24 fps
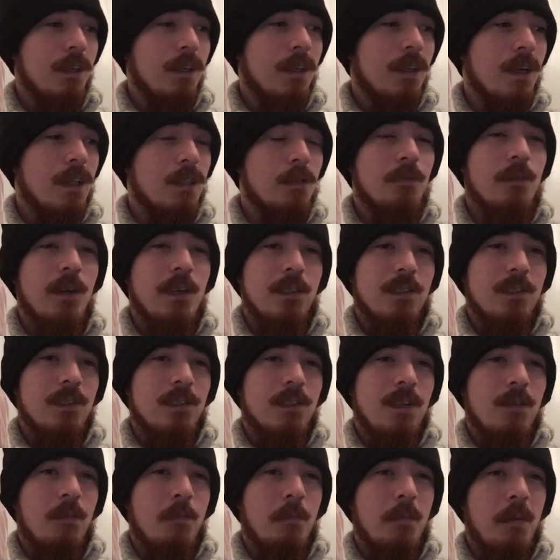It's faces
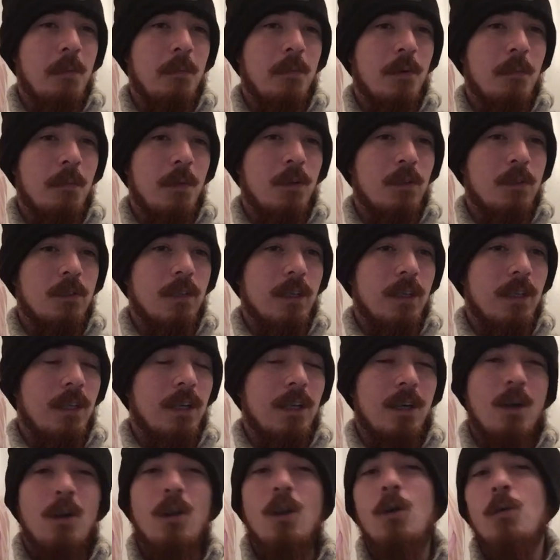I remember mostly. Like,
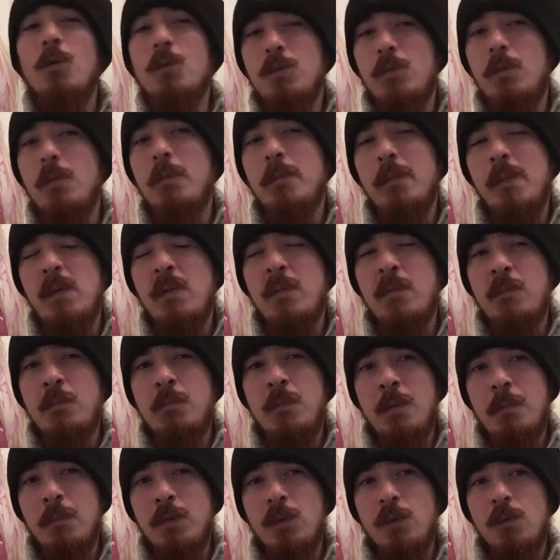I'll always
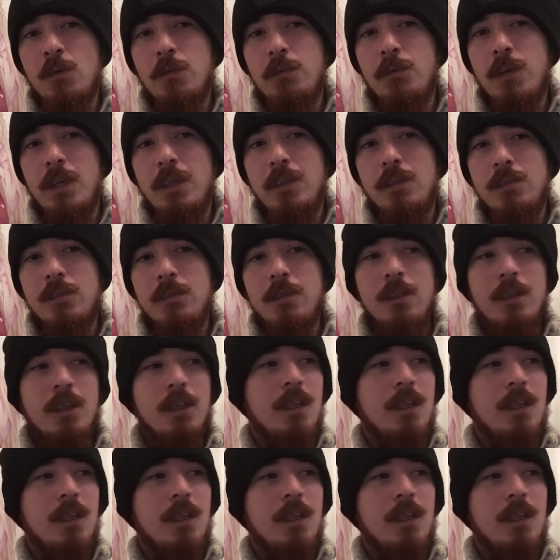remember your face.